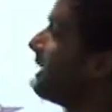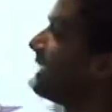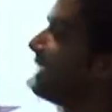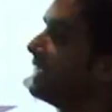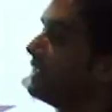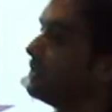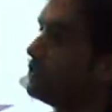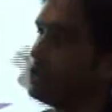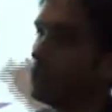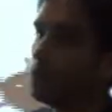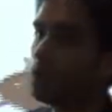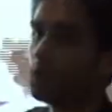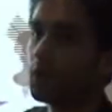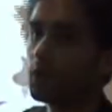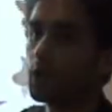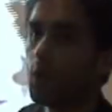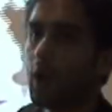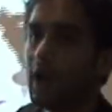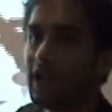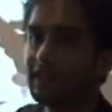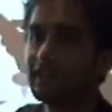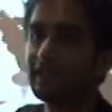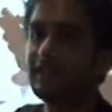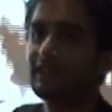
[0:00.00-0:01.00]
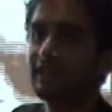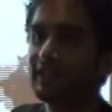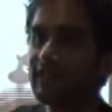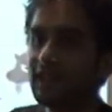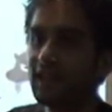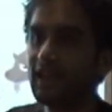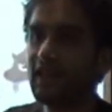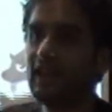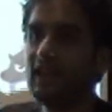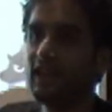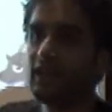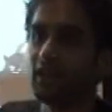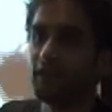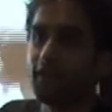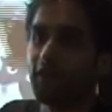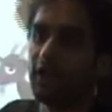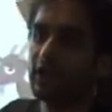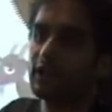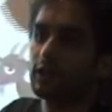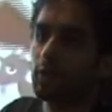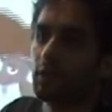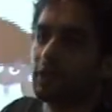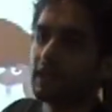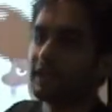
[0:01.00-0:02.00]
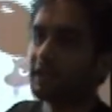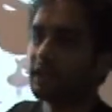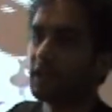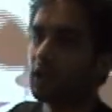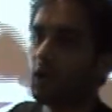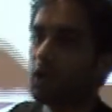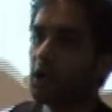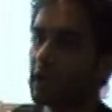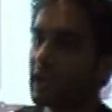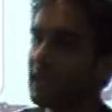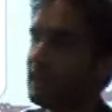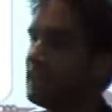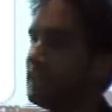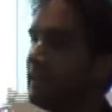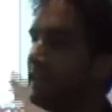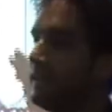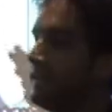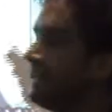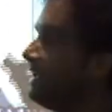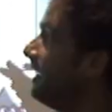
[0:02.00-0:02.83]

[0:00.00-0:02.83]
making two requests. The first one is to log in,